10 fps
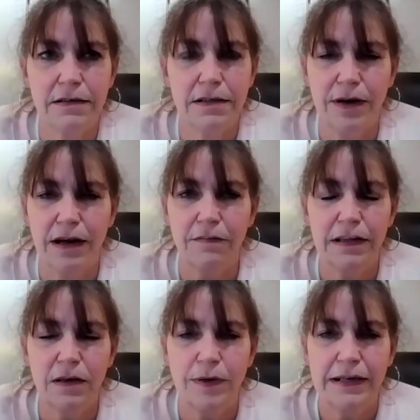So
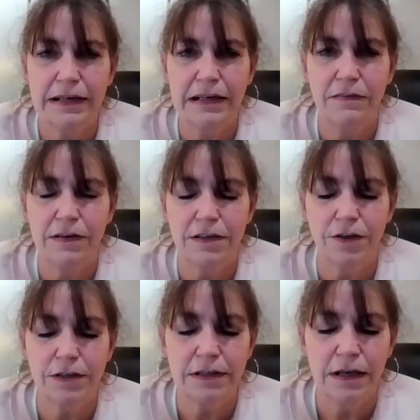everything went in even.
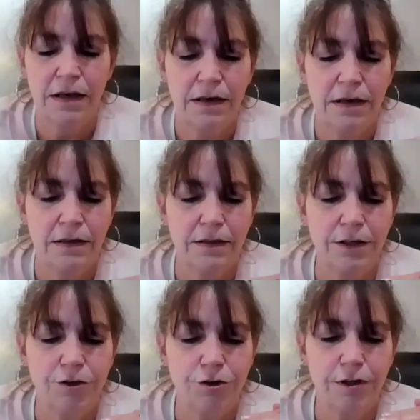So those
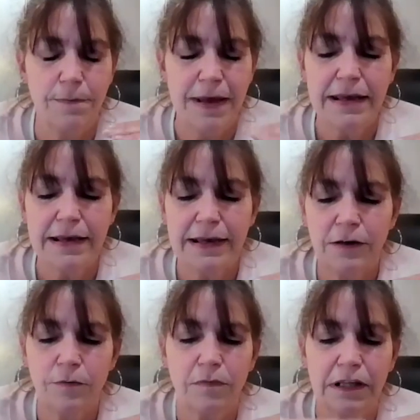the bank
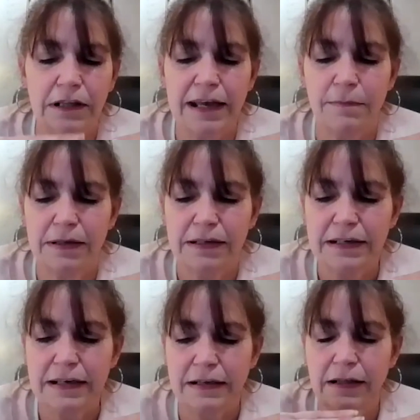account, the
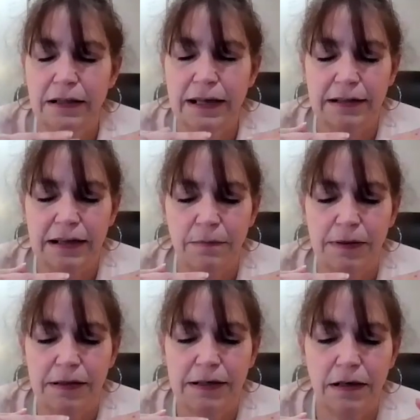liability, and the client
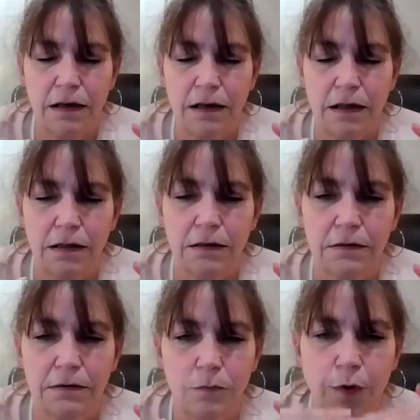liability all
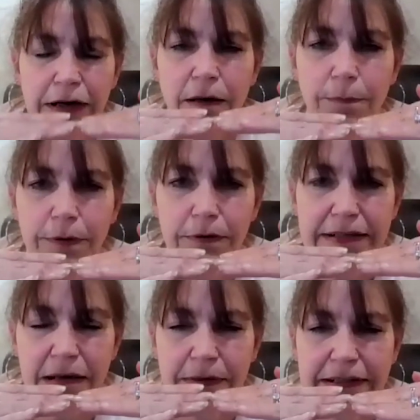went up
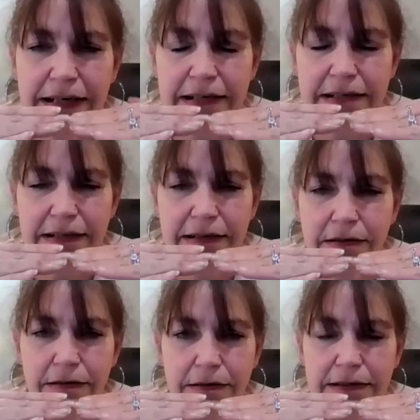simultaneously,
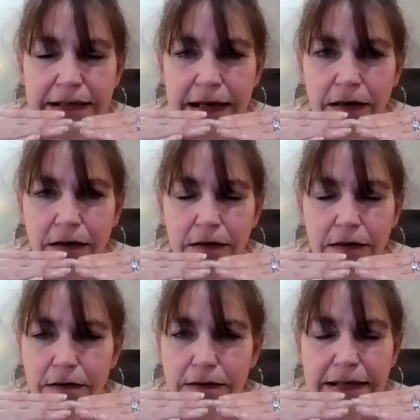staying
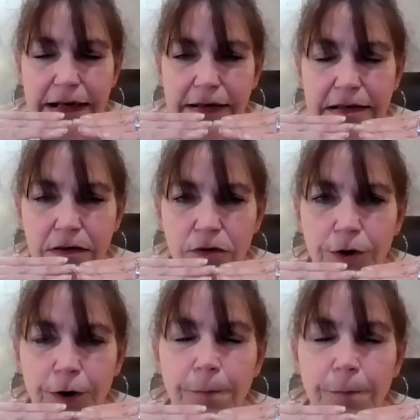nice in
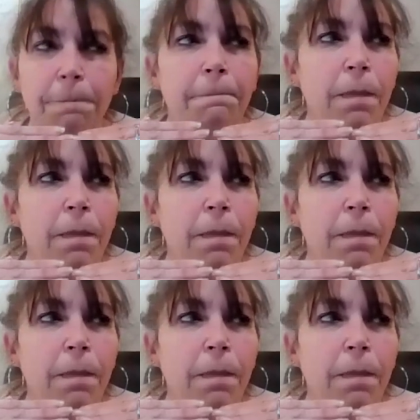order.